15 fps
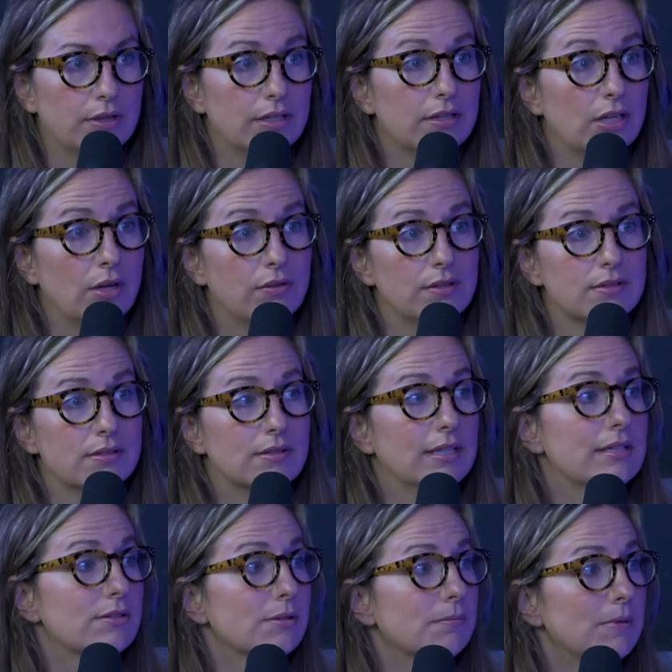You know,
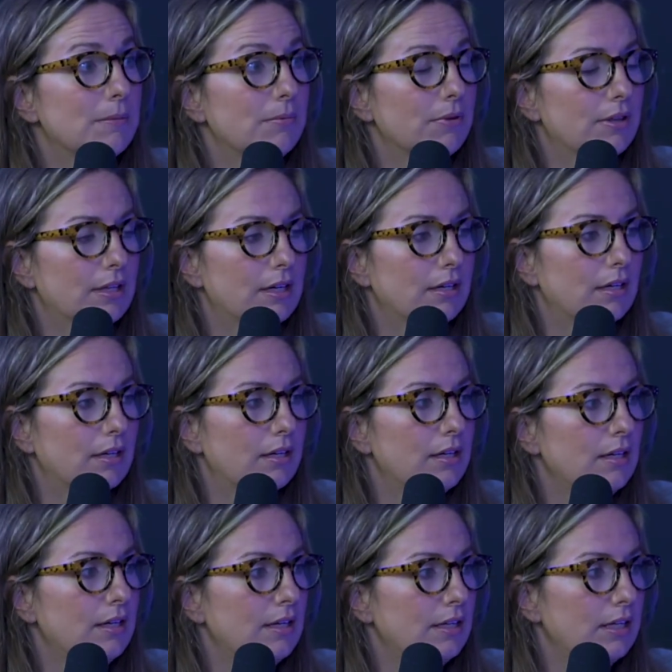these are people that are,
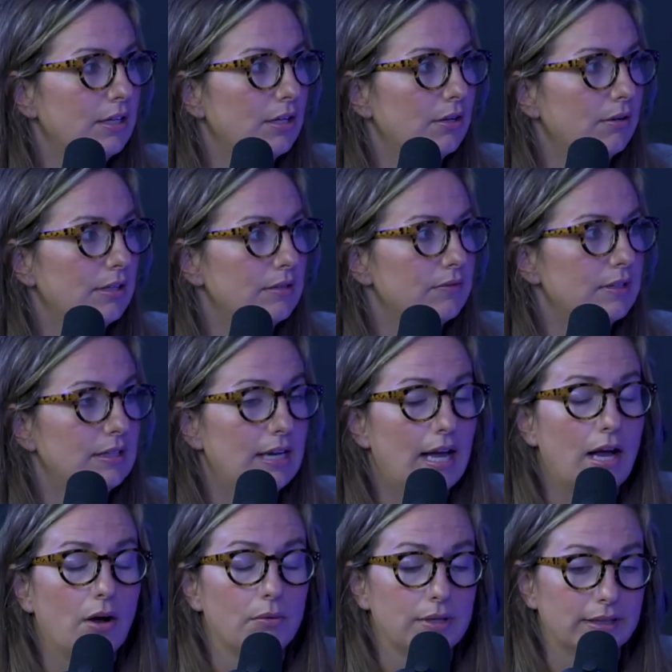you know, even
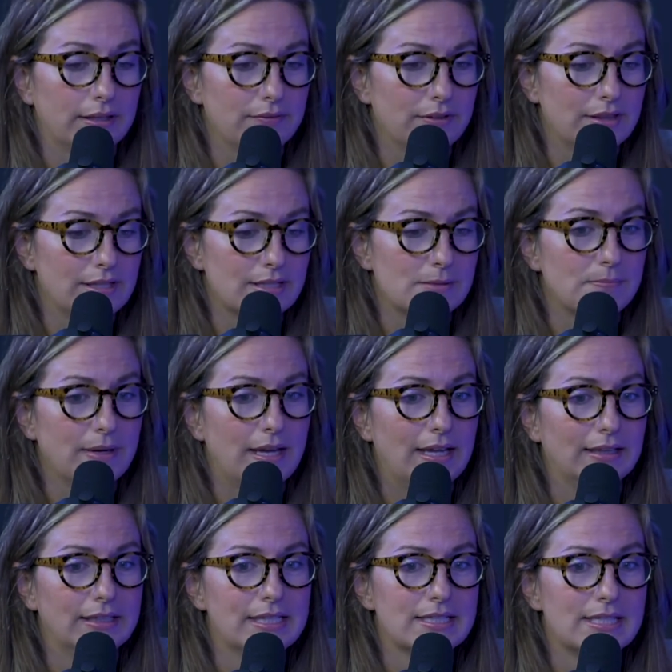now we live in this, but at
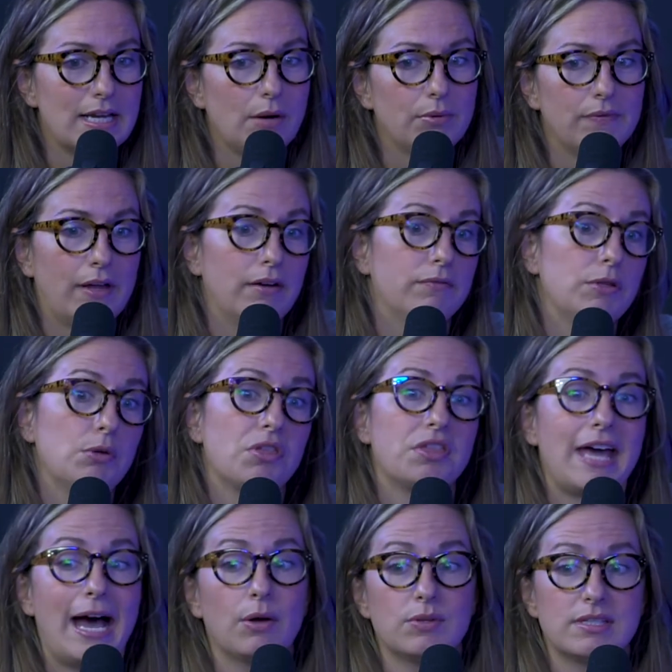least now we've had a few
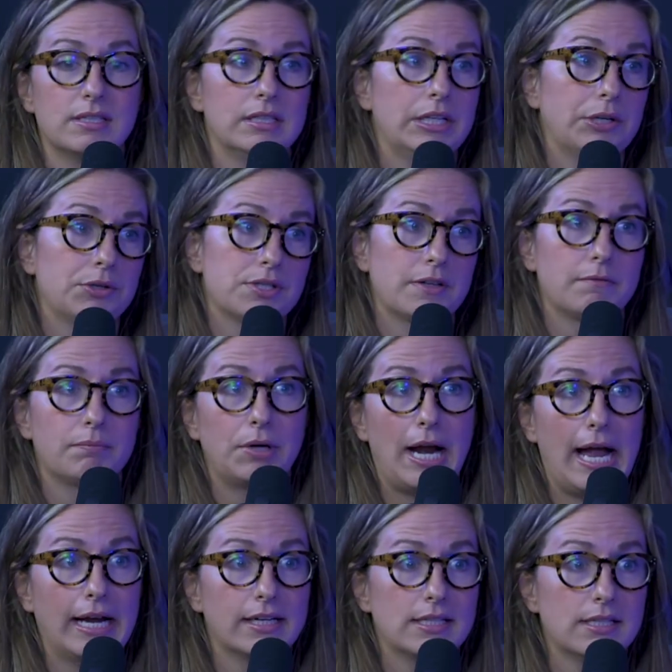thousand years of
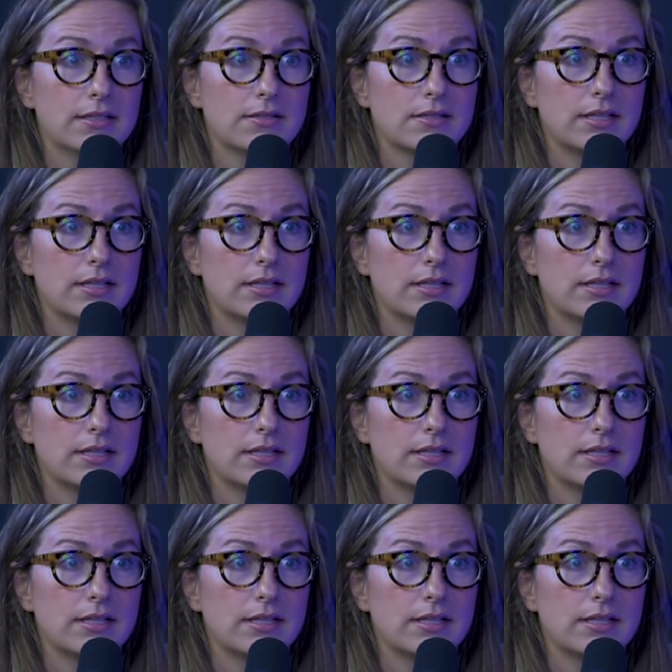practice.